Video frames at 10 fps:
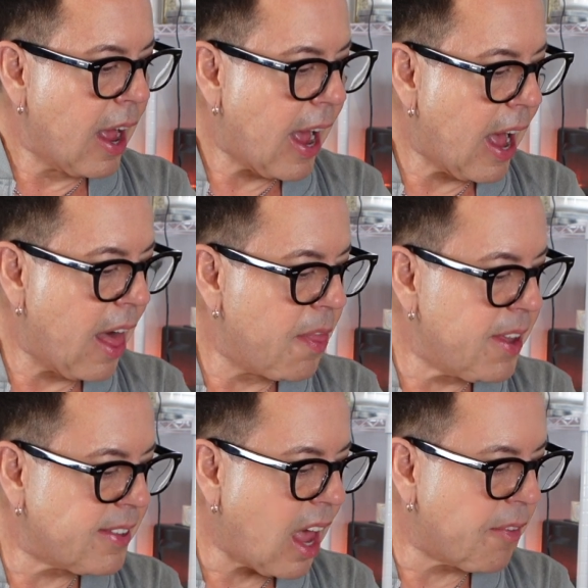Uh,
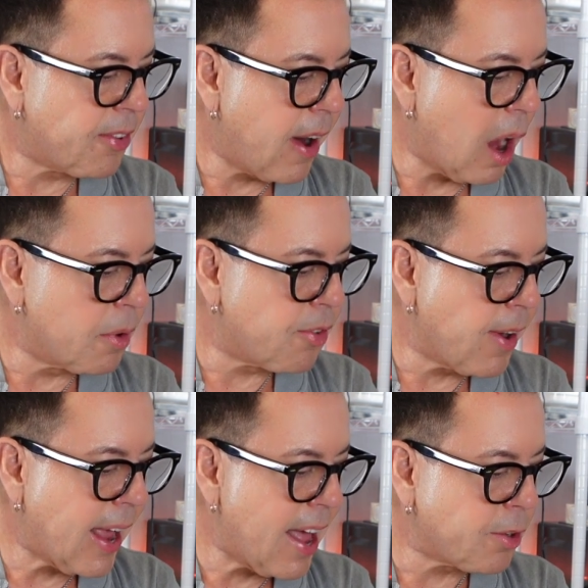this After Hours
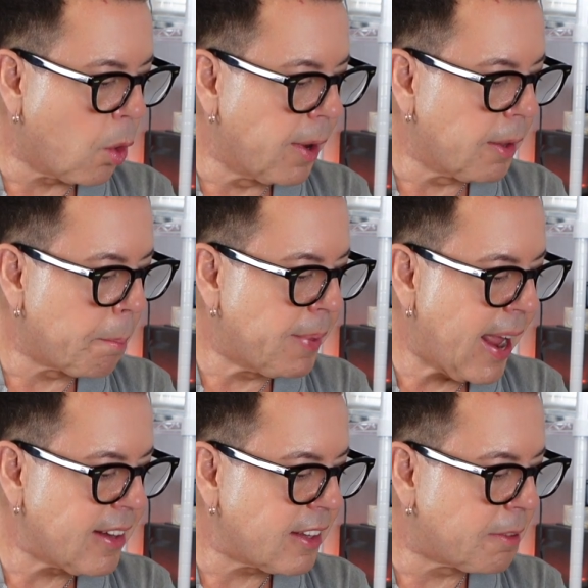fragrance oil
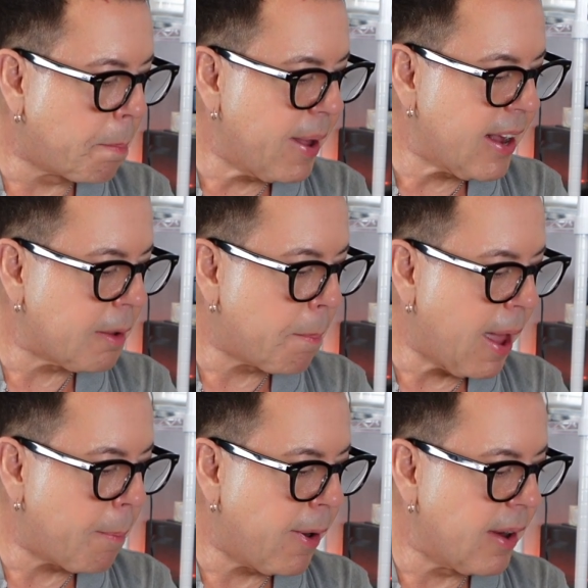blends pink
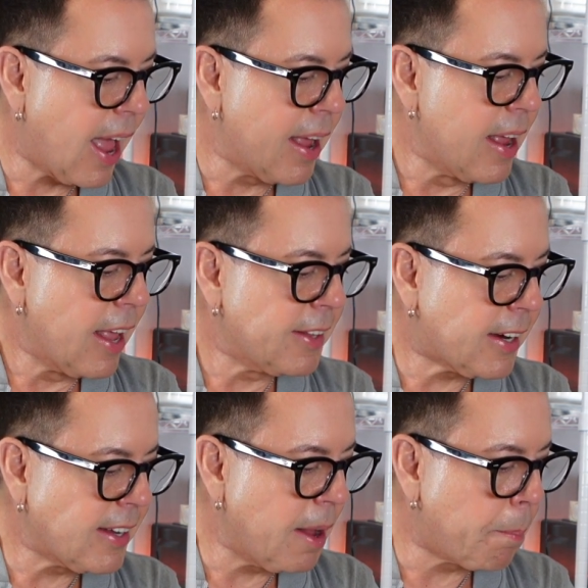pepper,
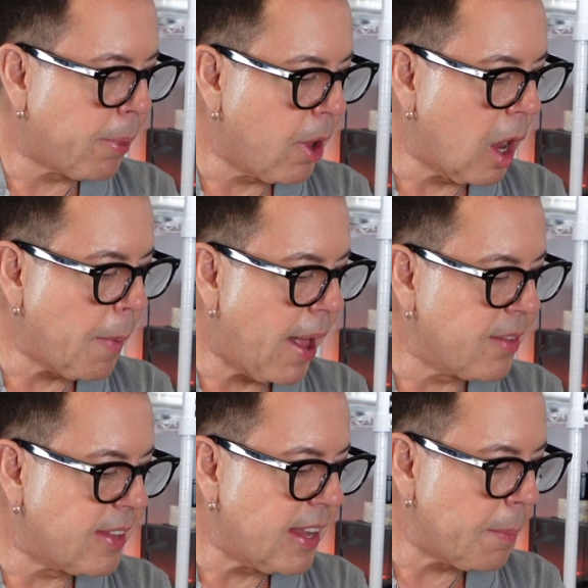decadent plum,
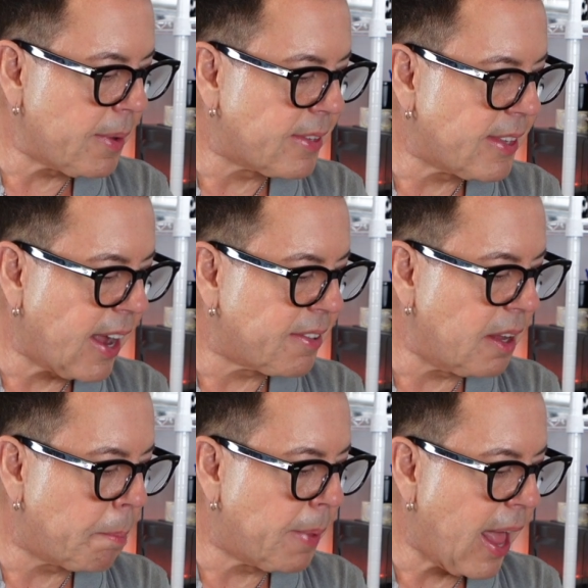and deep,
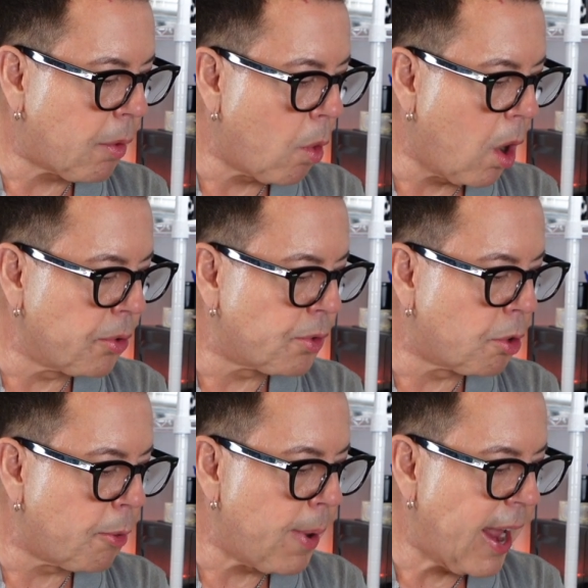sexy black rose
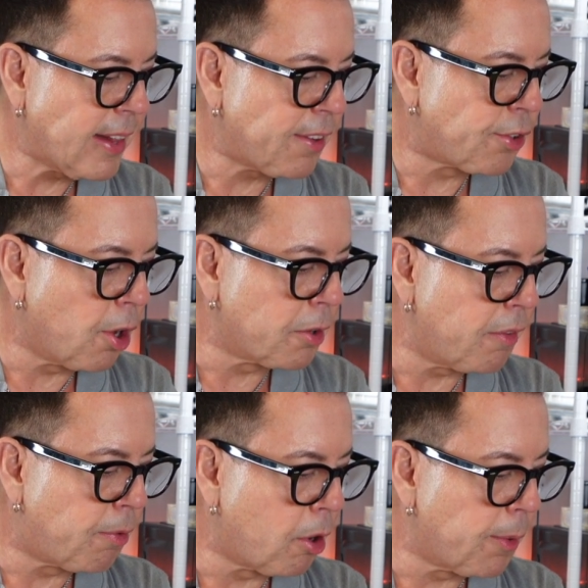to create a
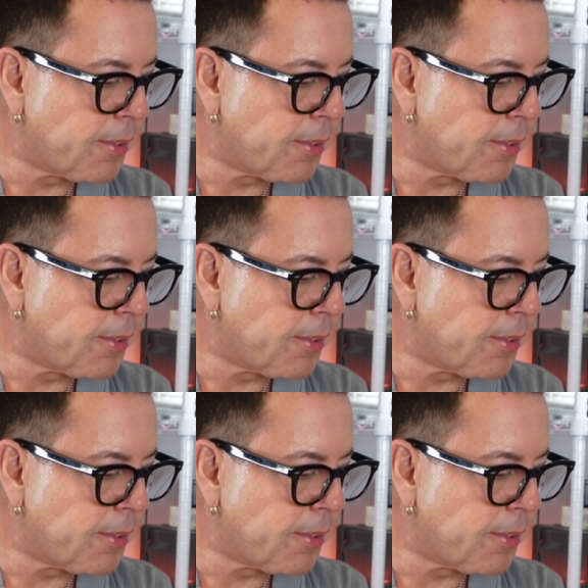salty floral